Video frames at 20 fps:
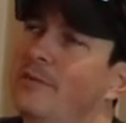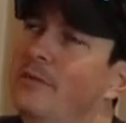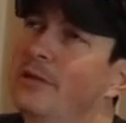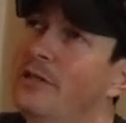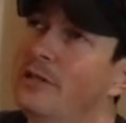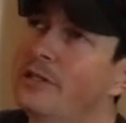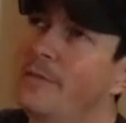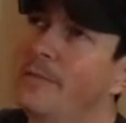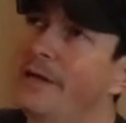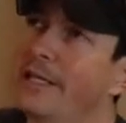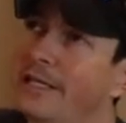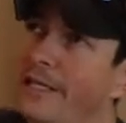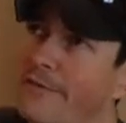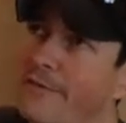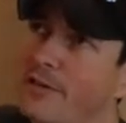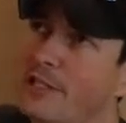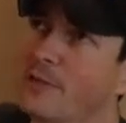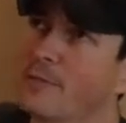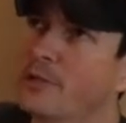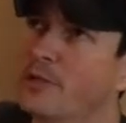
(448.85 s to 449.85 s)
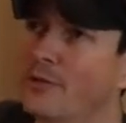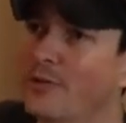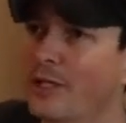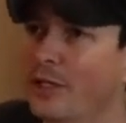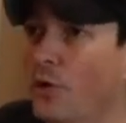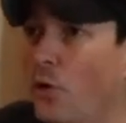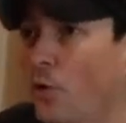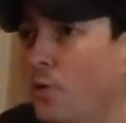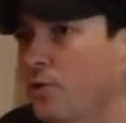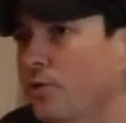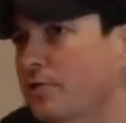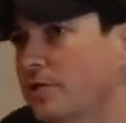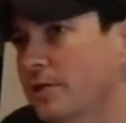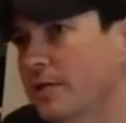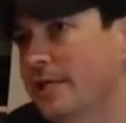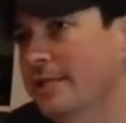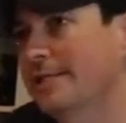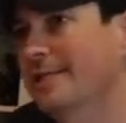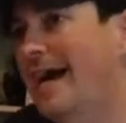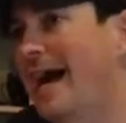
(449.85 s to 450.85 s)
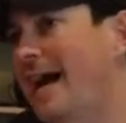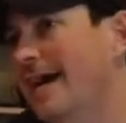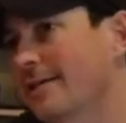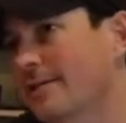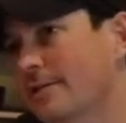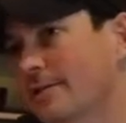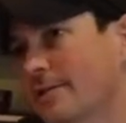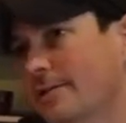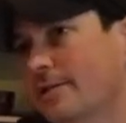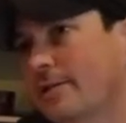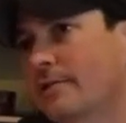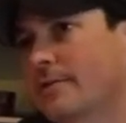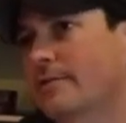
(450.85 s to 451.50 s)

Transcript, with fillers: Well, there's a big difference between goals and tasks,